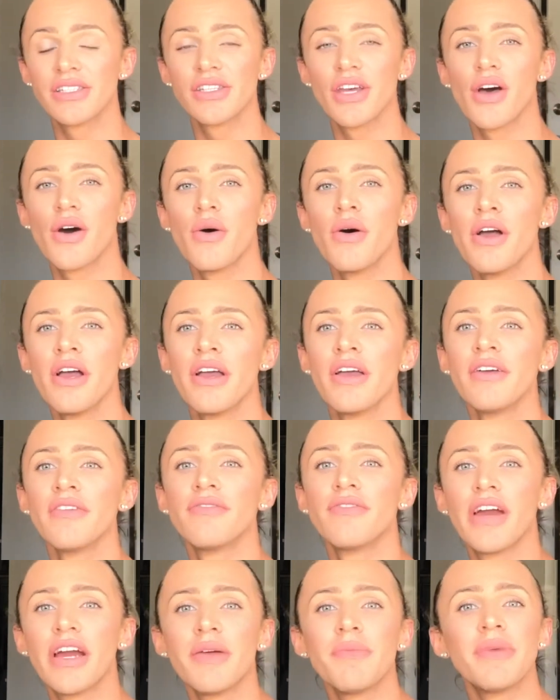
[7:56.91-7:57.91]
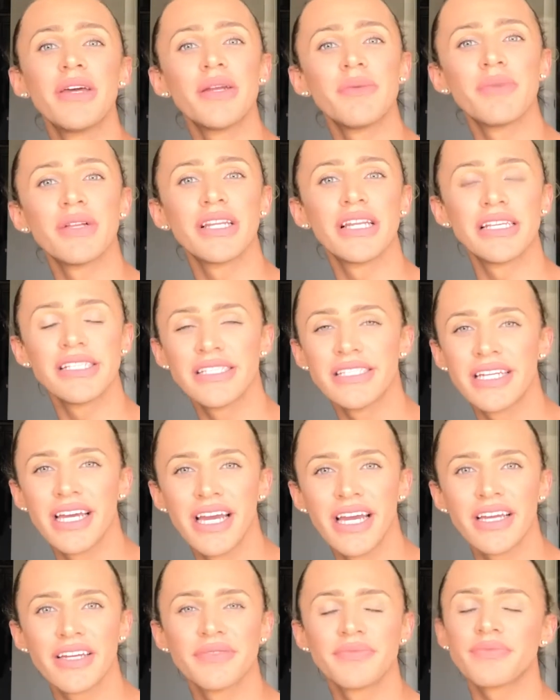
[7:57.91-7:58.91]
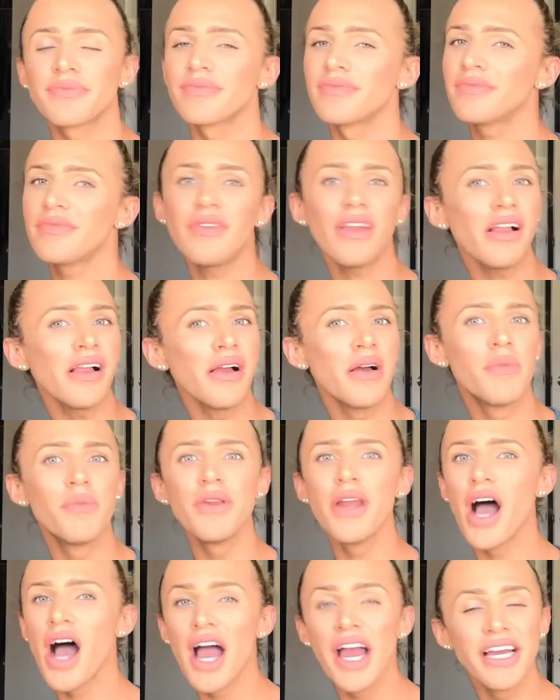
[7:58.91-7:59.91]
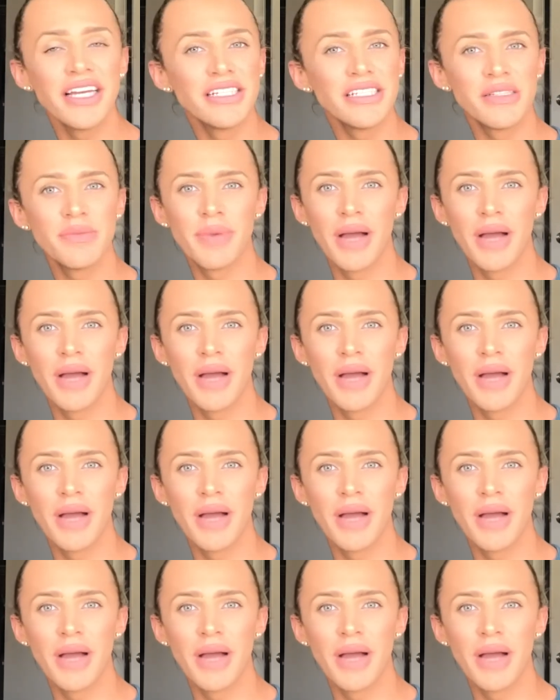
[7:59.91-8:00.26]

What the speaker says: So very minimalistic, not into